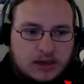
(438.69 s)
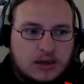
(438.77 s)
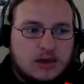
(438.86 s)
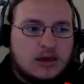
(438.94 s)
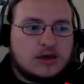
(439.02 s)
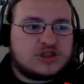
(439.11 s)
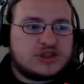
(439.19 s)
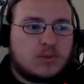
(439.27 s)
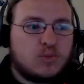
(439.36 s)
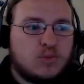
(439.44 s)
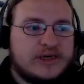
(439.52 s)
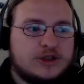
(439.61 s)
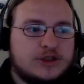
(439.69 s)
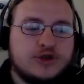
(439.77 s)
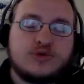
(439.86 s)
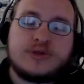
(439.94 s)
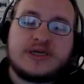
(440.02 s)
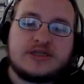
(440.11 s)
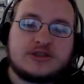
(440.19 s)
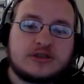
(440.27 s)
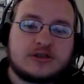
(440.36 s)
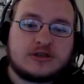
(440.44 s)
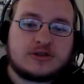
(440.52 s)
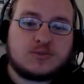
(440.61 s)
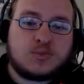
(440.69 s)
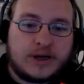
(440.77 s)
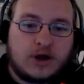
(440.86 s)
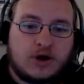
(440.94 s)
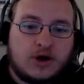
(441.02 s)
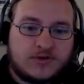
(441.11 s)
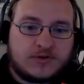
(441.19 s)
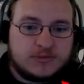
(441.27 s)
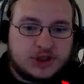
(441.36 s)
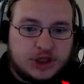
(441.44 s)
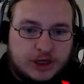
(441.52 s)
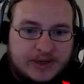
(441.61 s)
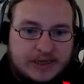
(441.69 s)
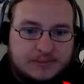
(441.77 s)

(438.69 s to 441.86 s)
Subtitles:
Some we do need to bring over from Germany,